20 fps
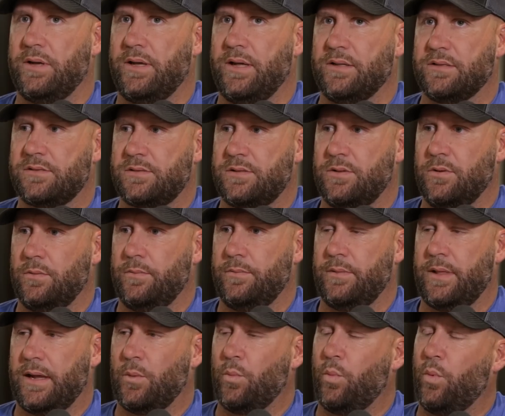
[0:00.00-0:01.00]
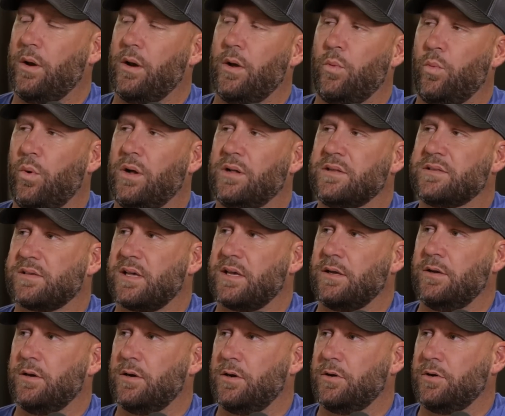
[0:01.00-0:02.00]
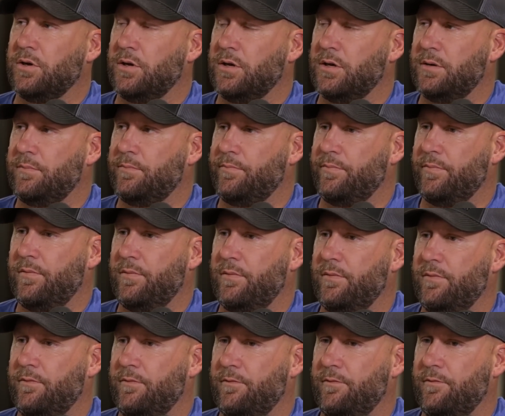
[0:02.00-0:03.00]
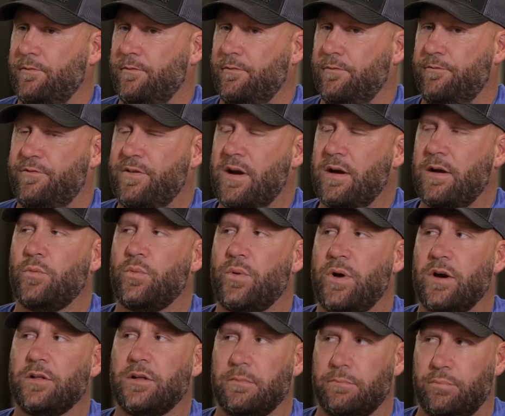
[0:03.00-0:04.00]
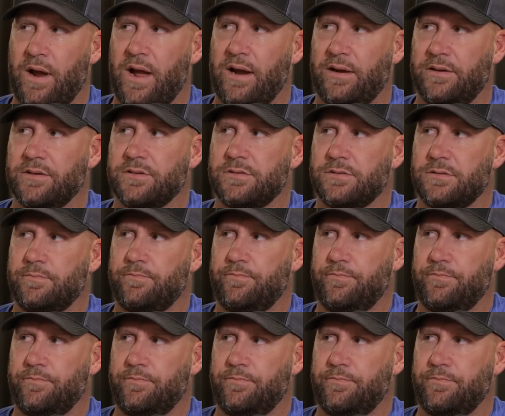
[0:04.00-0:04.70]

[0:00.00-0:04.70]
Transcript: against the like one-on-ones, like good on good, very rarely in practice.